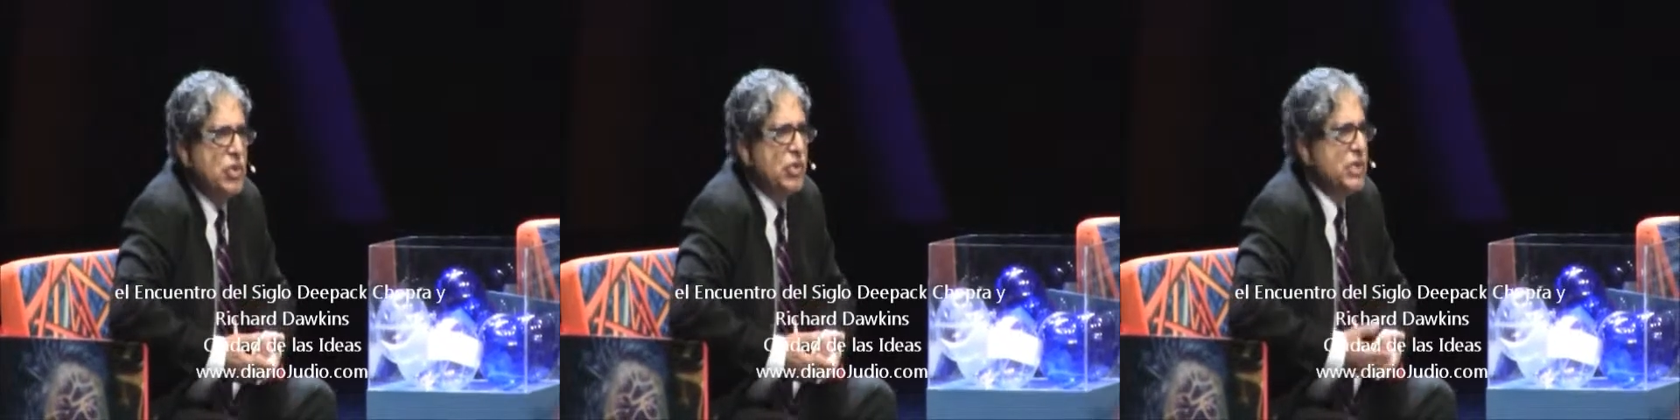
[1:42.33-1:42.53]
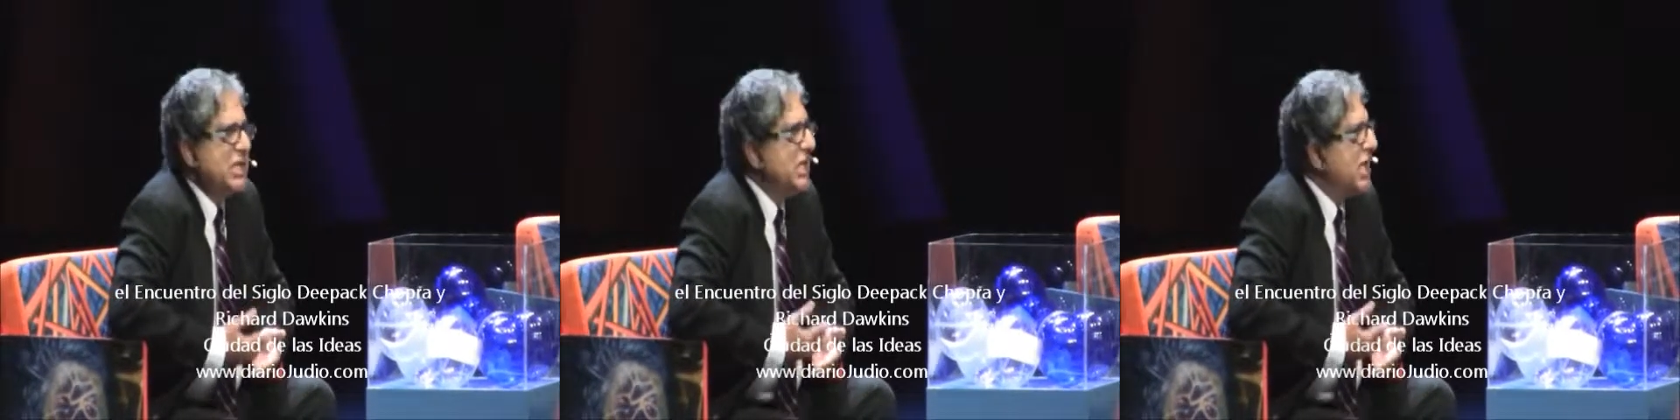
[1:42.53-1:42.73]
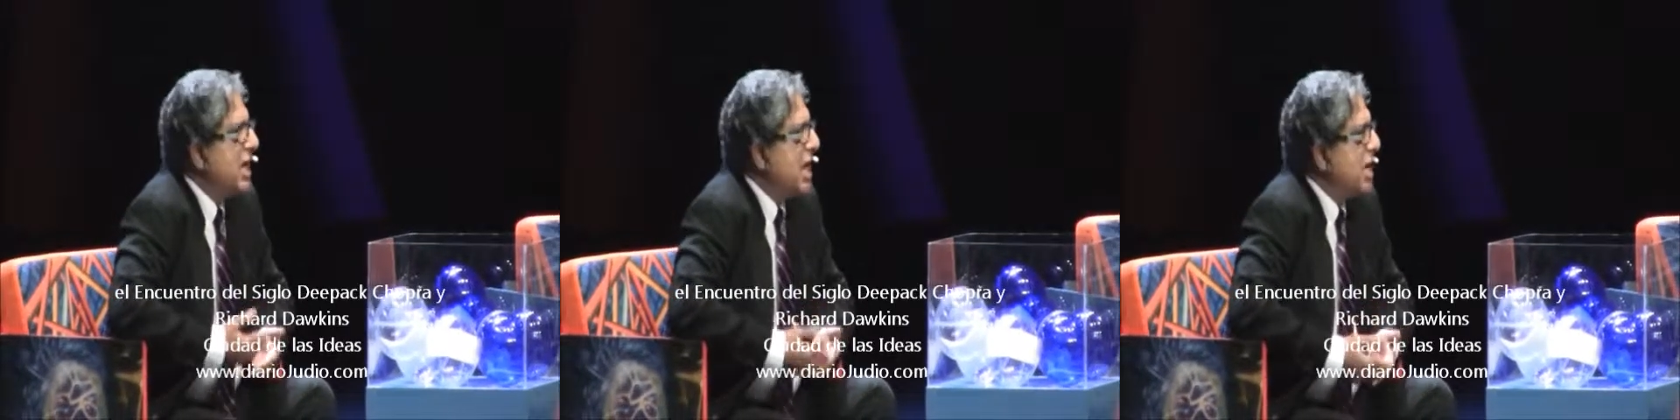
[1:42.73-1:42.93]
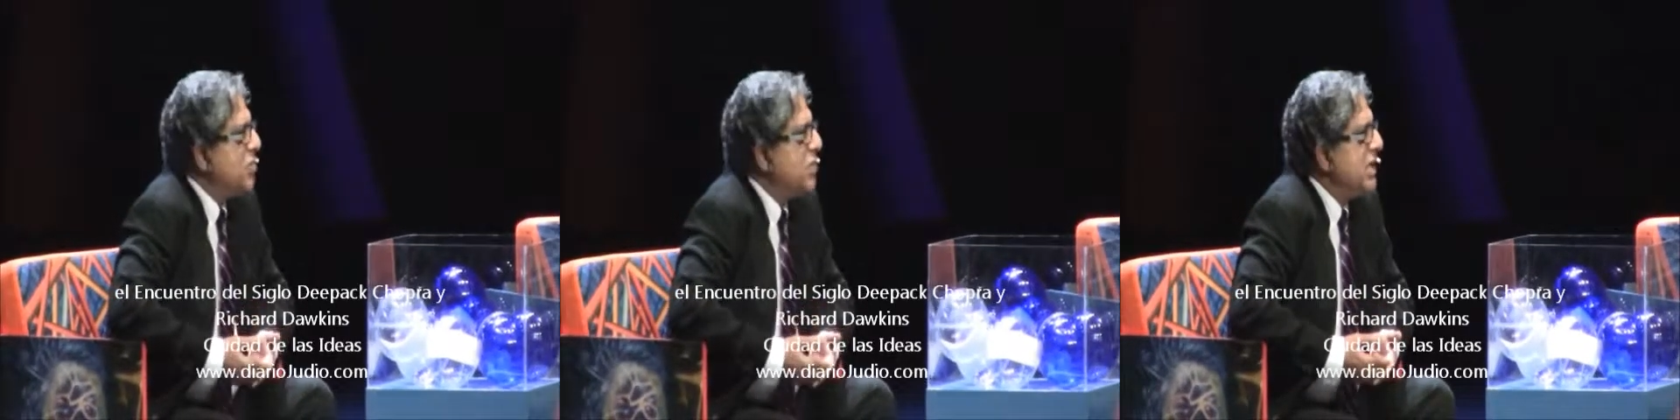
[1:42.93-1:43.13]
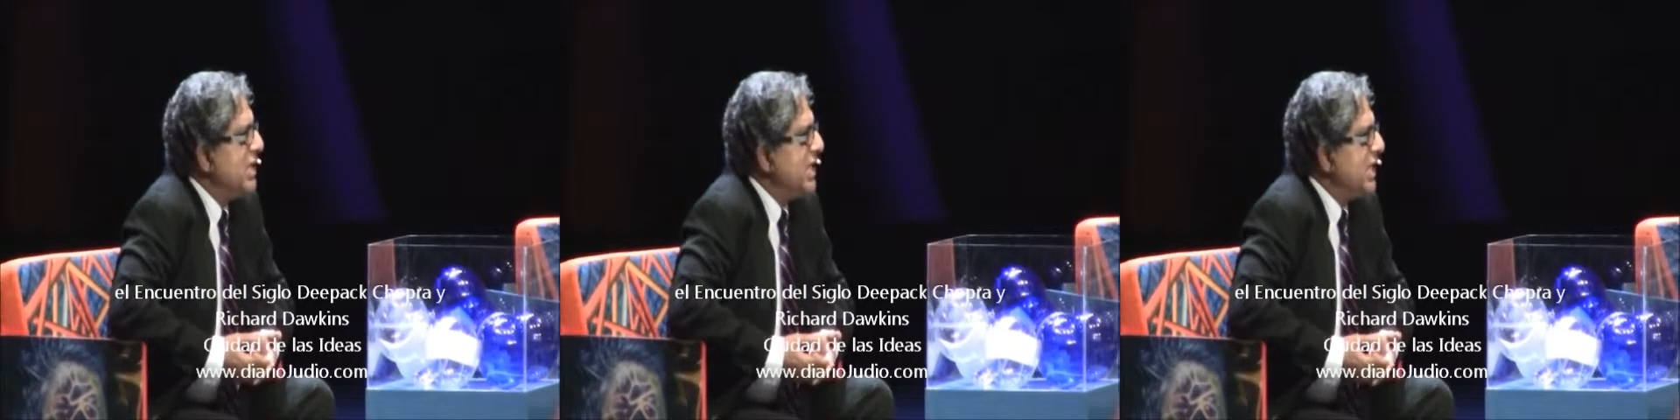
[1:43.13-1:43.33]
beauty,
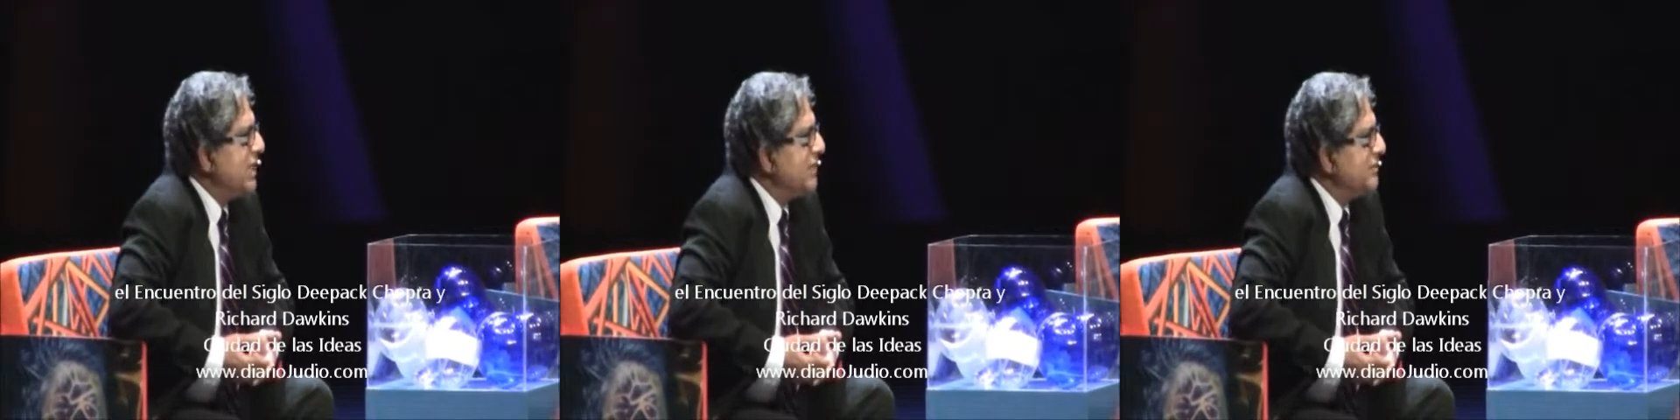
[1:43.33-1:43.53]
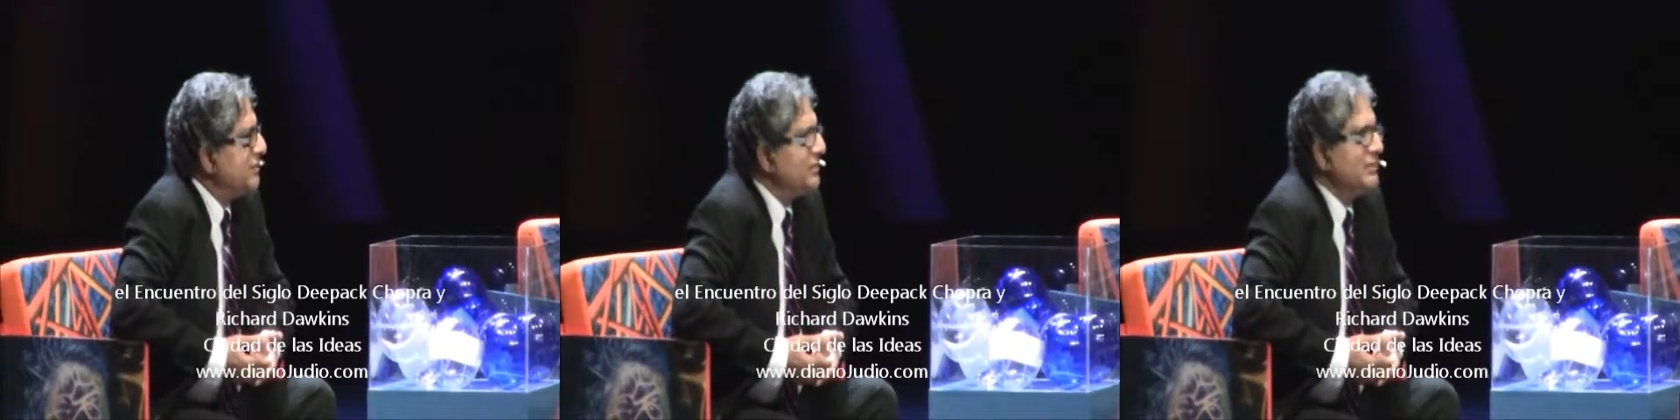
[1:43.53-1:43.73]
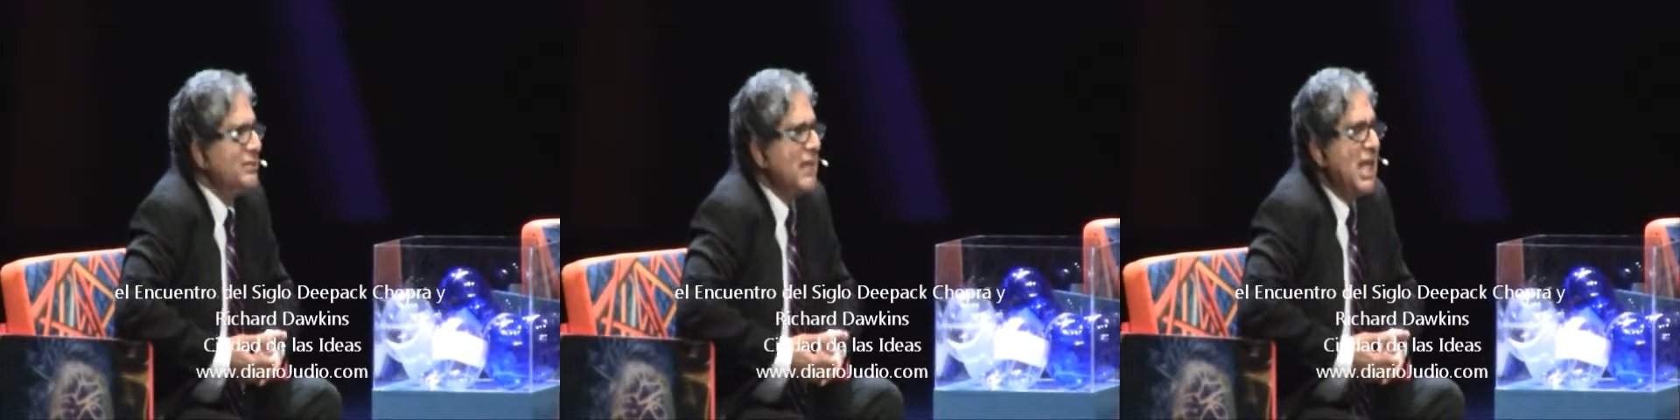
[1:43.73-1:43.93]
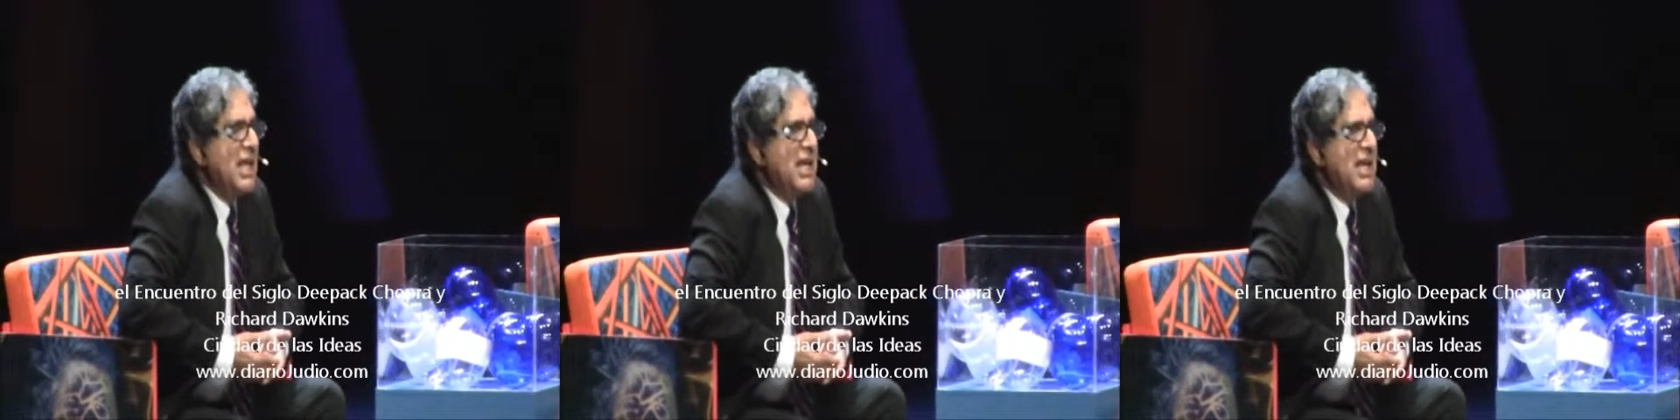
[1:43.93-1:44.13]
harmony?